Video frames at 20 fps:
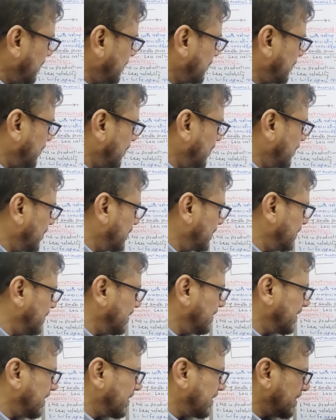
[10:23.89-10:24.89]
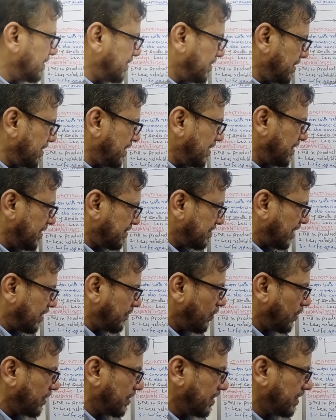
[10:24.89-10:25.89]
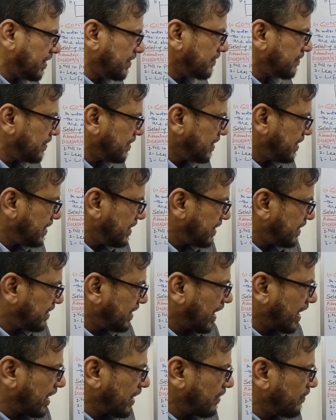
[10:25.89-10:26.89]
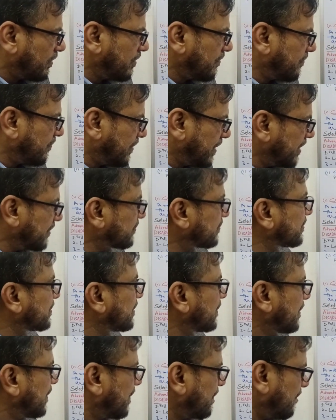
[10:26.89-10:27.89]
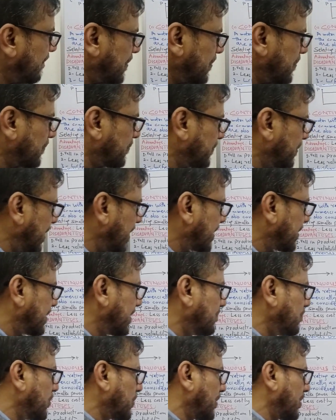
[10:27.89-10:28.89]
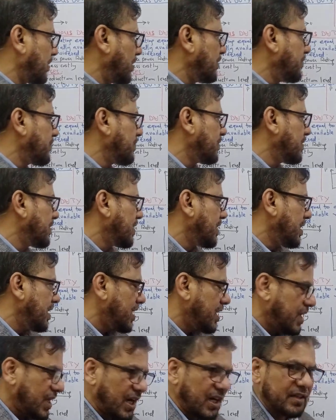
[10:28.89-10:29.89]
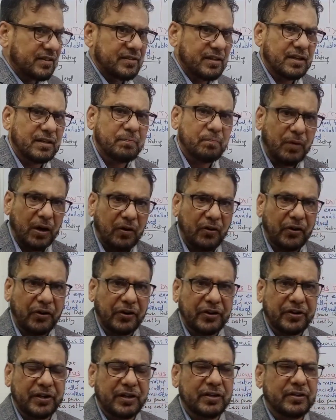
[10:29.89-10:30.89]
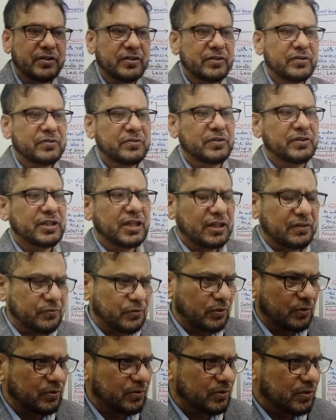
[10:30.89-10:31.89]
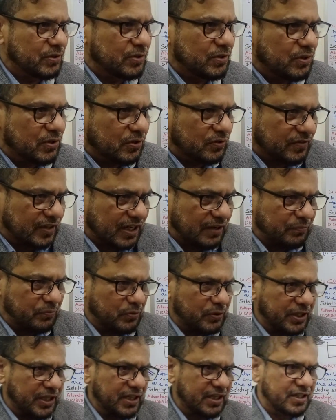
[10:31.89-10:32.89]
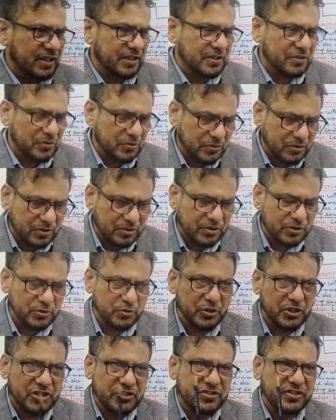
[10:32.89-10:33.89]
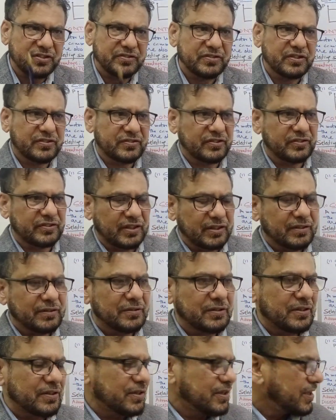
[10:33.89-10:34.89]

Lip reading: So these are the three disadvantages that you will face when you select the motor of larger power rating. So therefore, you have to take a judicious decision.